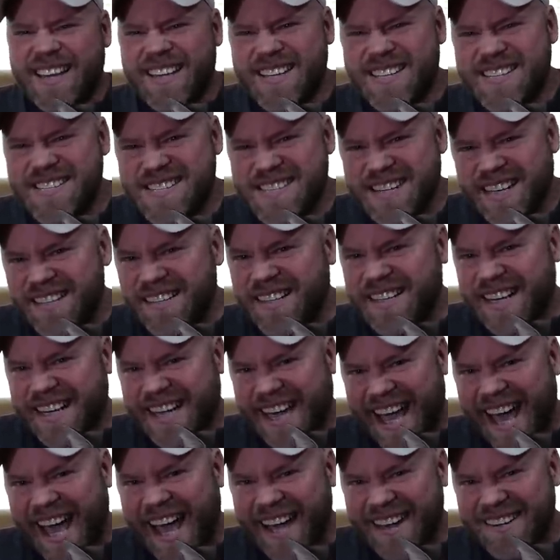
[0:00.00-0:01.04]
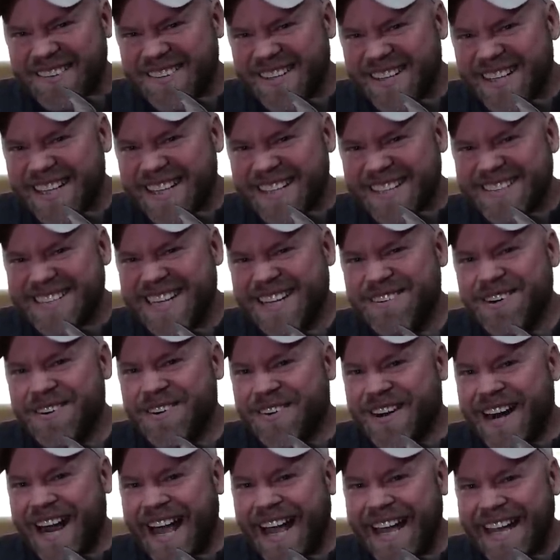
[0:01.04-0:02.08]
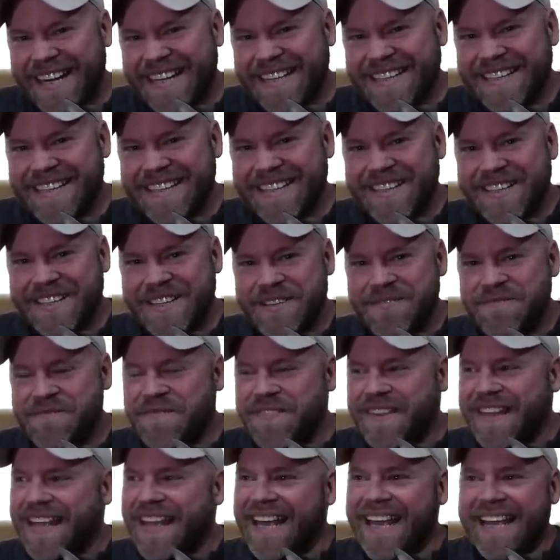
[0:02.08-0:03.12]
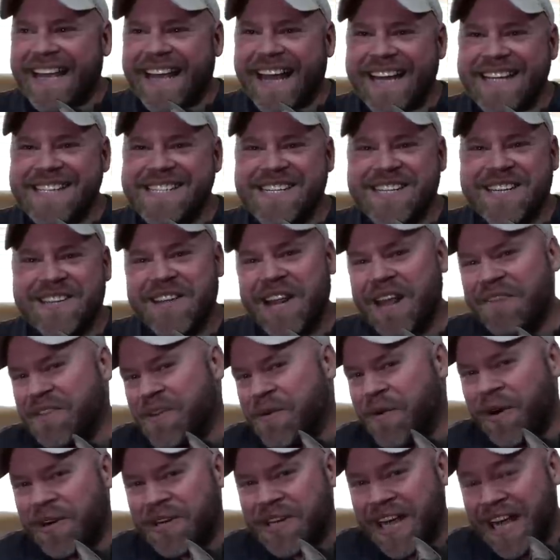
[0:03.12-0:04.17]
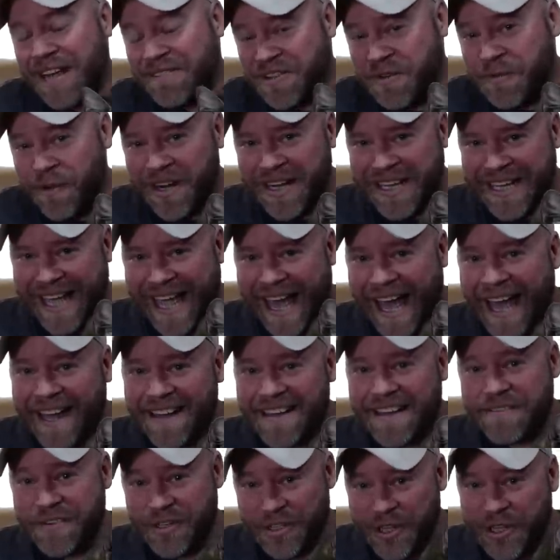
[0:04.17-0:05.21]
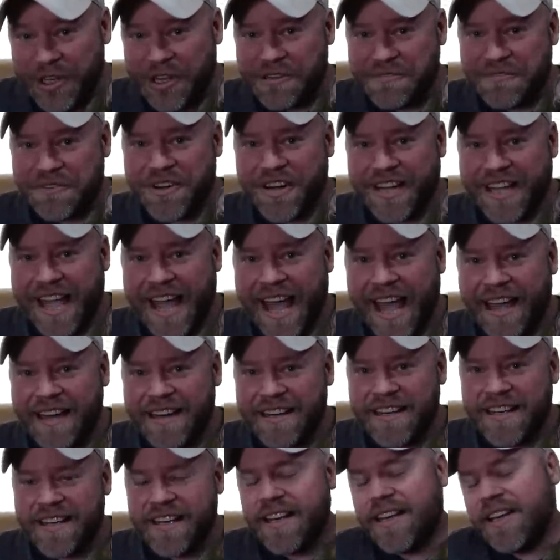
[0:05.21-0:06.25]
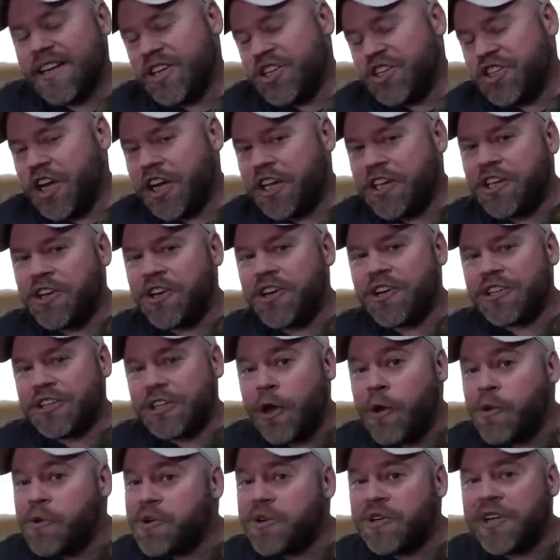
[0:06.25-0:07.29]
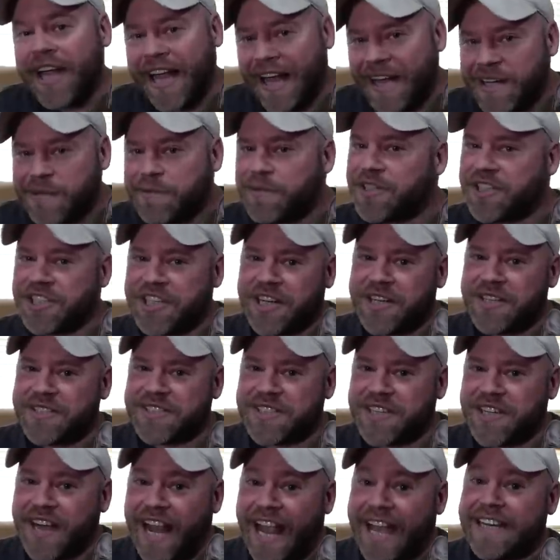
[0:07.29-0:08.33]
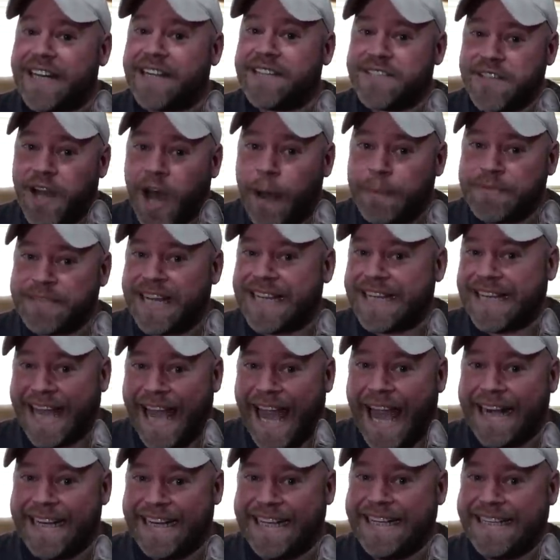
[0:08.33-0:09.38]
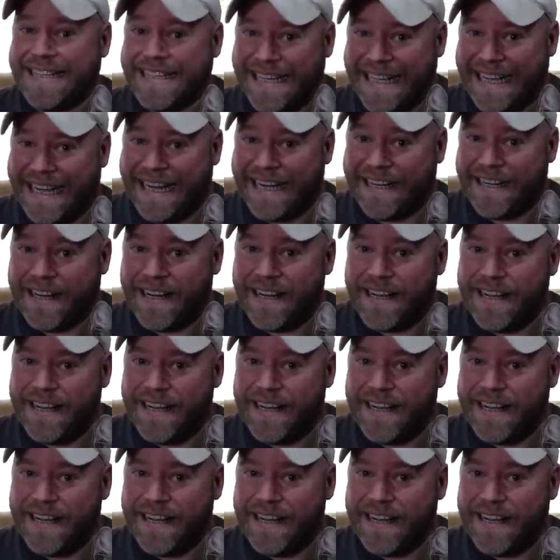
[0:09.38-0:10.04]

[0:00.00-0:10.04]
Stealing a cat? Really? Is that where we're at? Guys, if you want a cat, if you're looking for a cat, check your local animal shelter and adopt a cat in need.